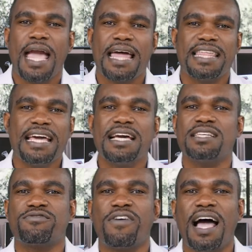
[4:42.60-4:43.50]
And then
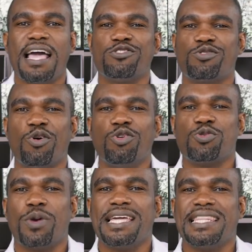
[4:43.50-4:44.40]
as far as those
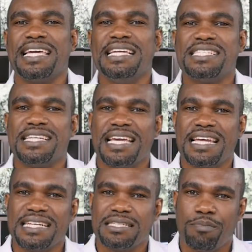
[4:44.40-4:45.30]
were in the
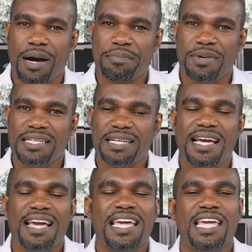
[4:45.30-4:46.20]
engineering department,
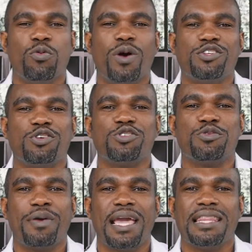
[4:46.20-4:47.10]
he went on to
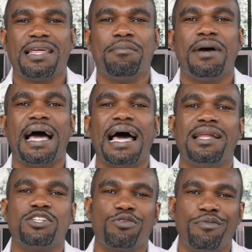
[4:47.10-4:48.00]
pay them a
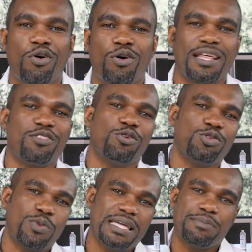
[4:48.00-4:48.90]
little more than
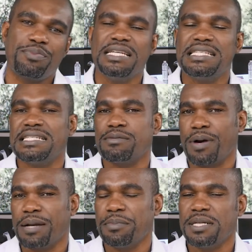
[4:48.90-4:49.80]
those were in the printing
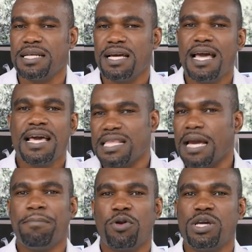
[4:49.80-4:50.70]
department. The
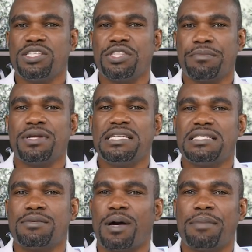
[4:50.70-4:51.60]
employees in the printing
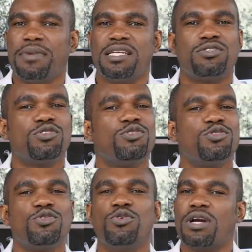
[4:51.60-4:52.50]
department
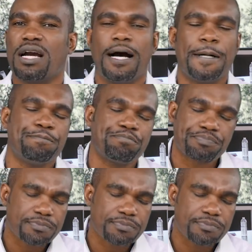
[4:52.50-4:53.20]
took out